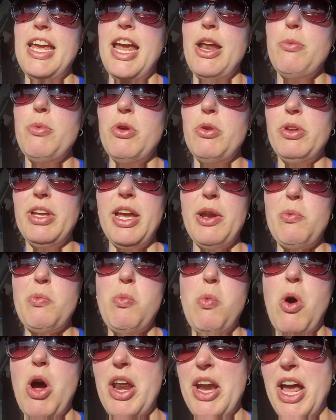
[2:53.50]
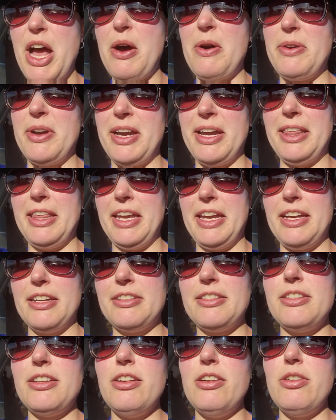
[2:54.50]
and we only had one out, I
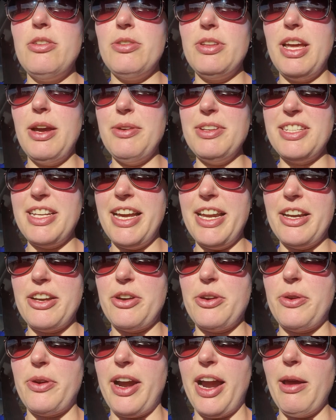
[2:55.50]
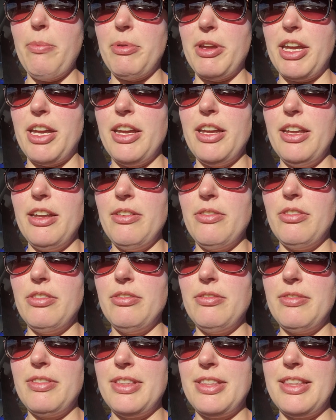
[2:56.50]
think. So that was kind of crappy
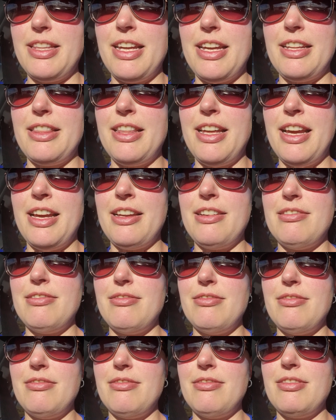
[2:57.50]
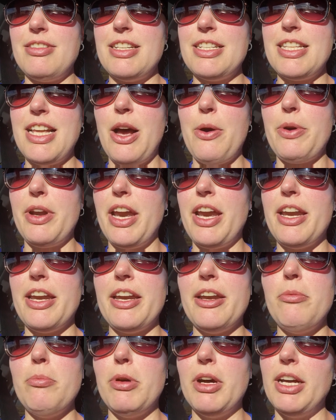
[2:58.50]
that that is how it
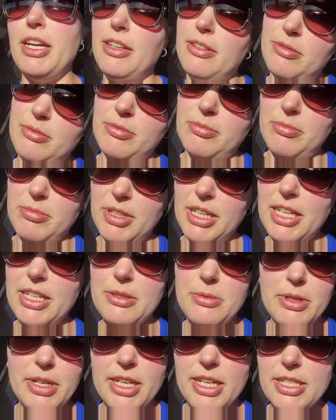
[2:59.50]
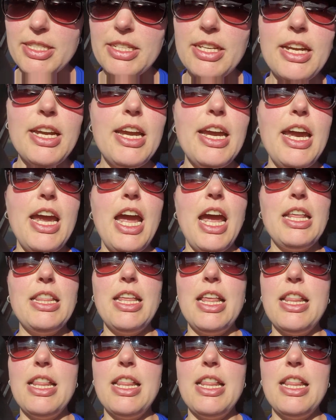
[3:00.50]
ended, but it is what it is. And